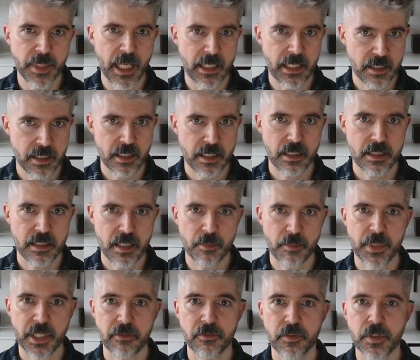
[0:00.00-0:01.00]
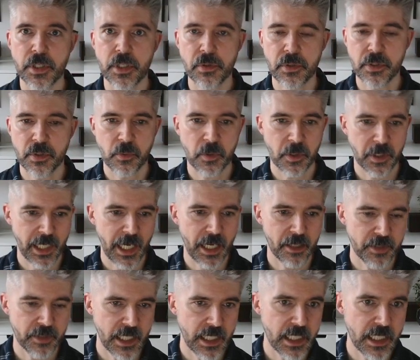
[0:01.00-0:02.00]
That's something for you to work
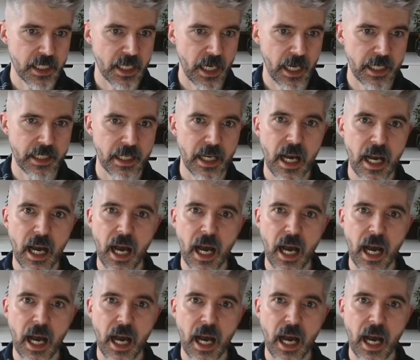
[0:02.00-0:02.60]
out and decide.